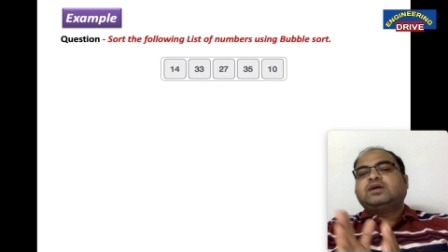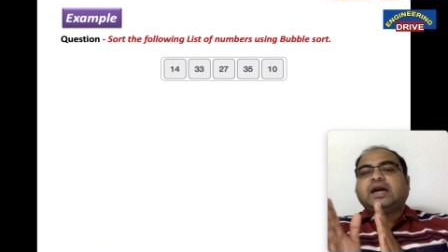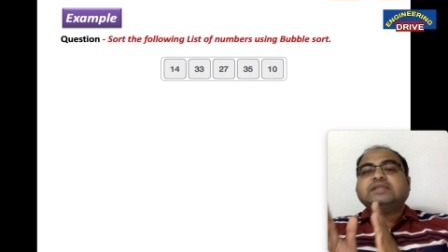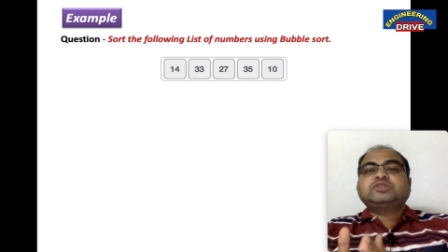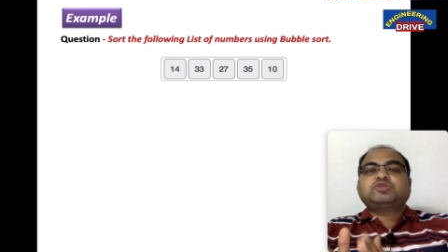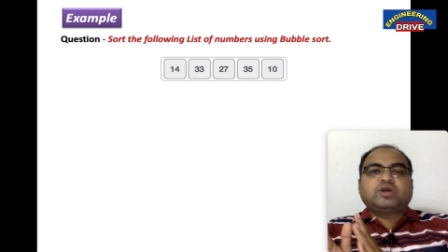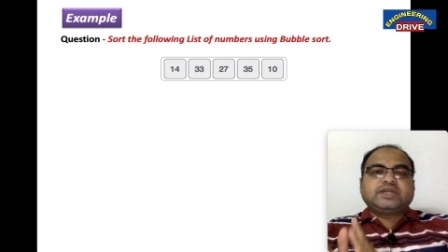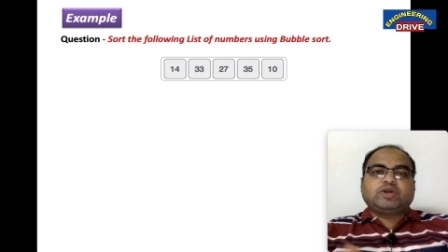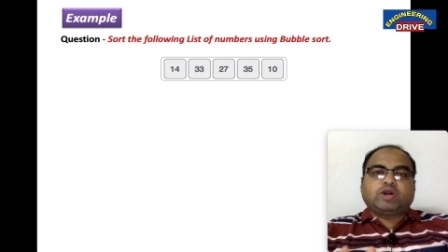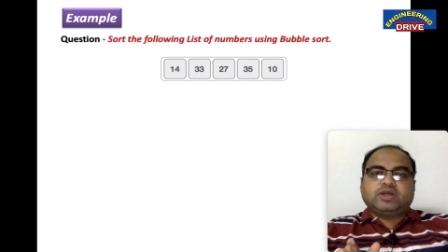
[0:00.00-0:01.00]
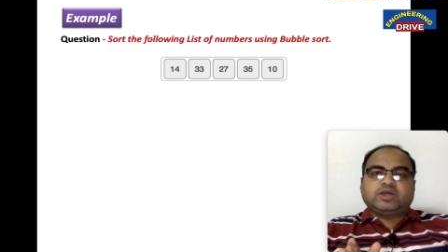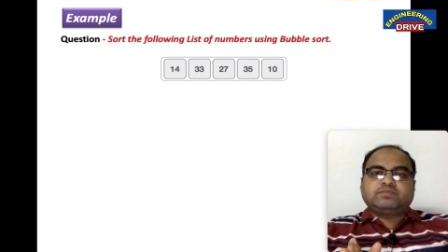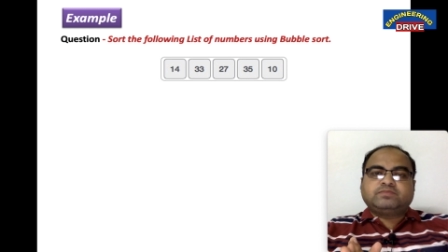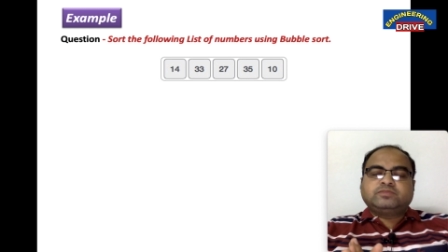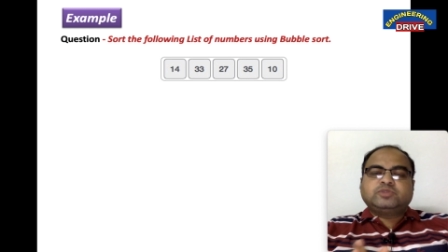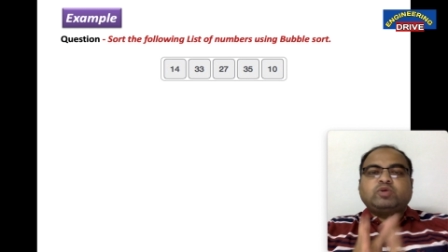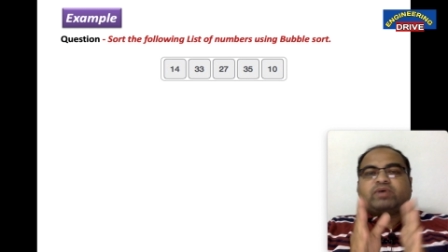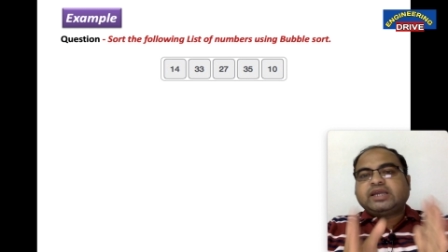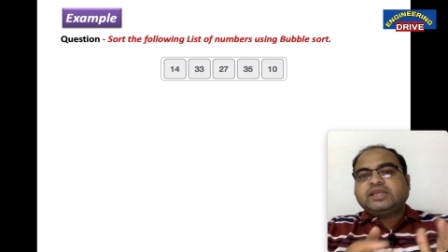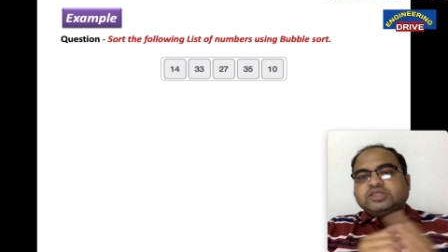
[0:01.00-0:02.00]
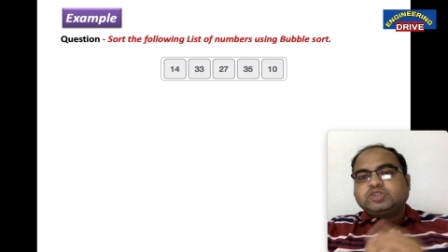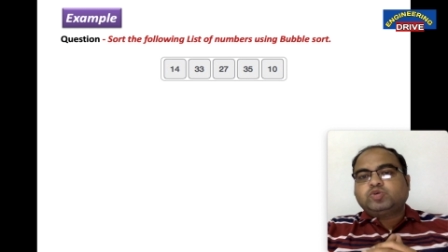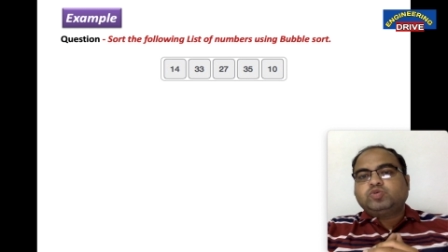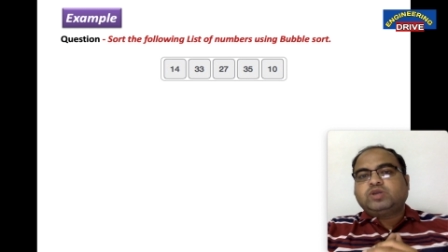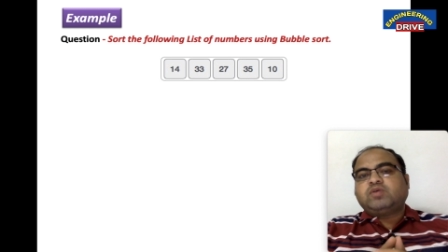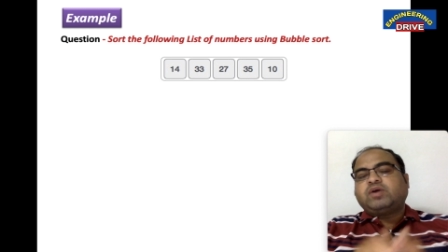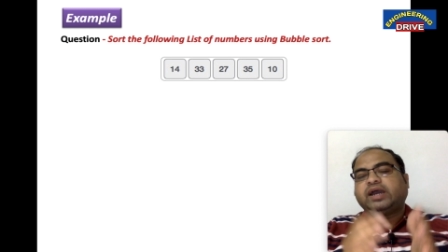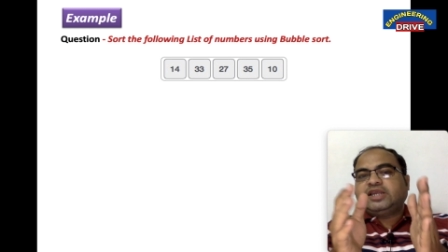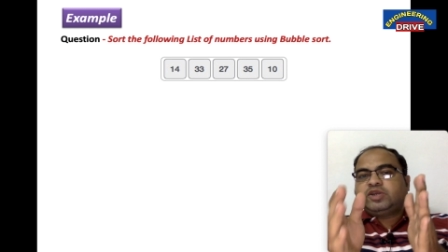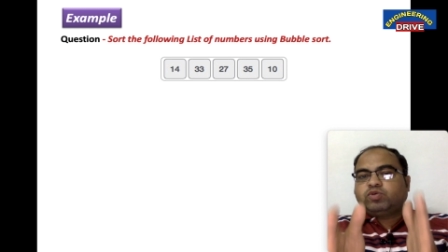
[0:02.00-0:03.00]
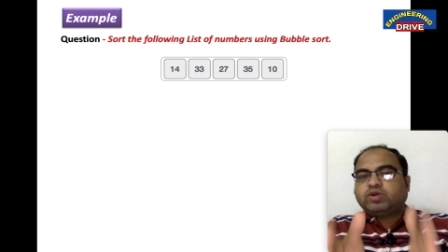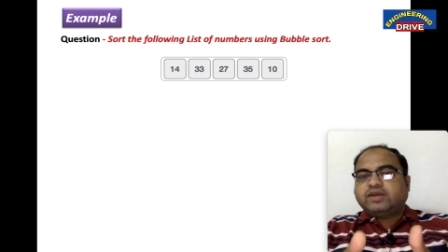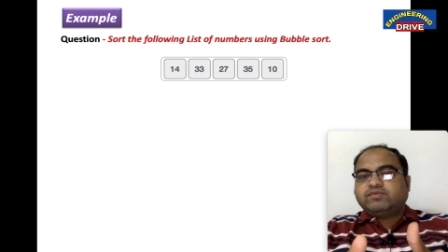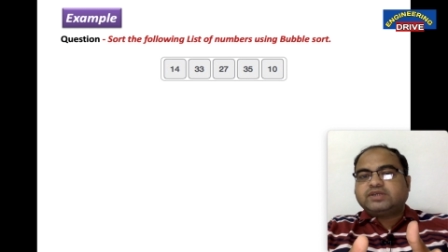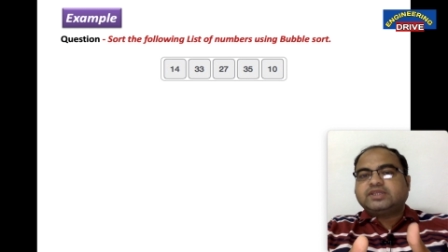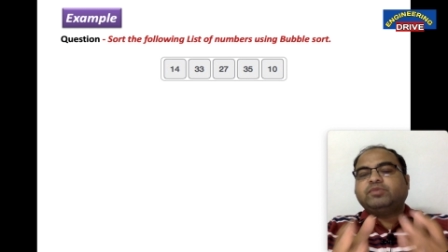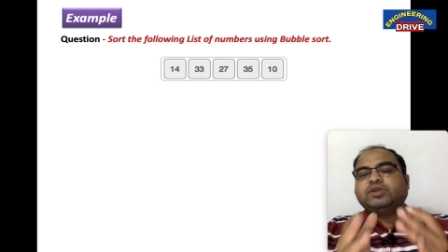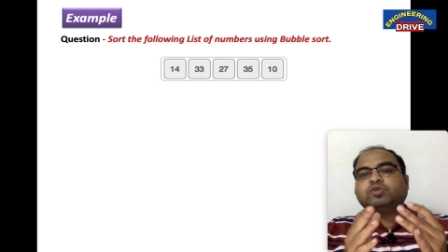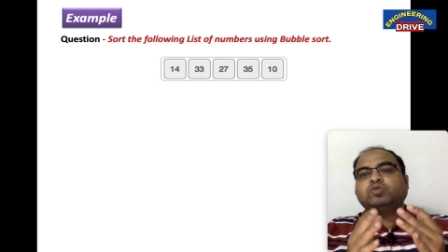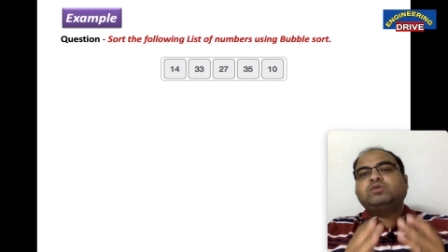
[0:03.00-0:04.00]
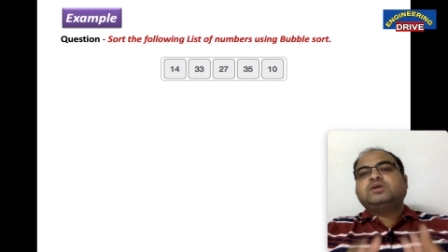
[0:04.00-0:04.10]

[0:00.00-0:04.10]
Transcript: unsorted order so what i need to do now i need to convert them into